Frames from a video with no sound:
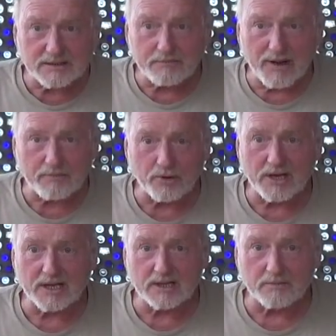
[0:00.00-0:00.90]
it by
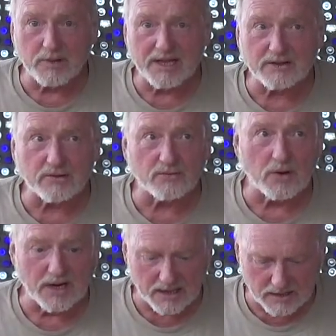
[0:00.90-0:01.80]
putting it in the blender and
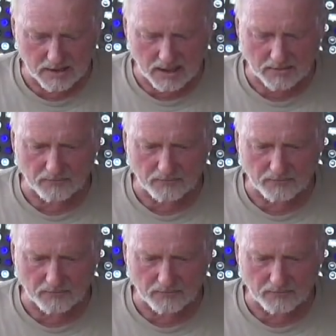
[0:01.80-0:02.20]
running, uh,